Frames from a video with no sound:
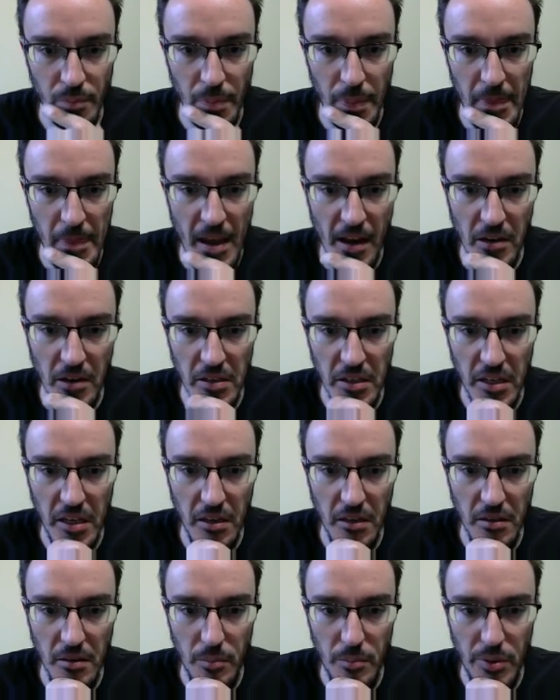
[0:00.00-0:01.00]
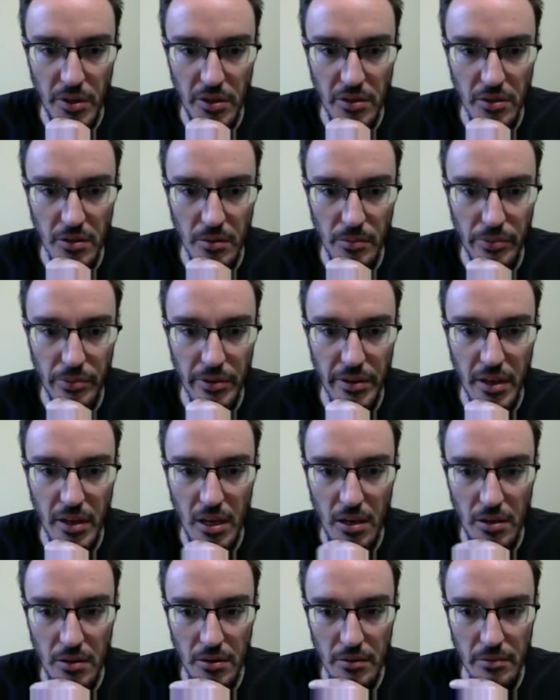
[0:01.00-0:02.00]
I could kick the bishop with
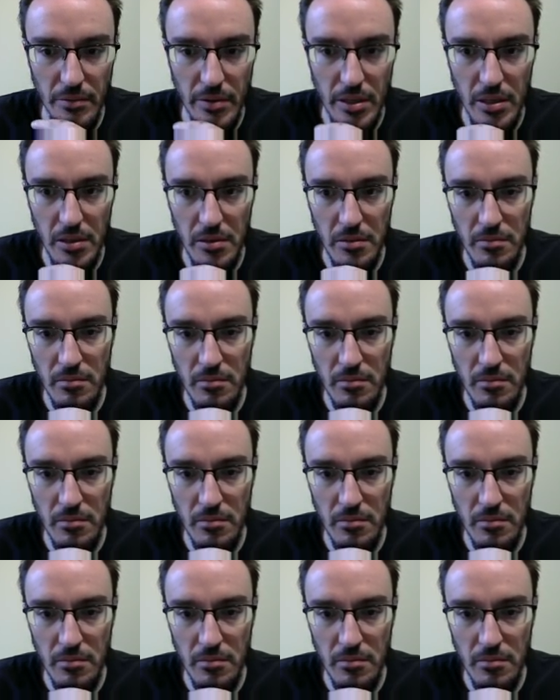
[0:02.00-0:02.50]
a3.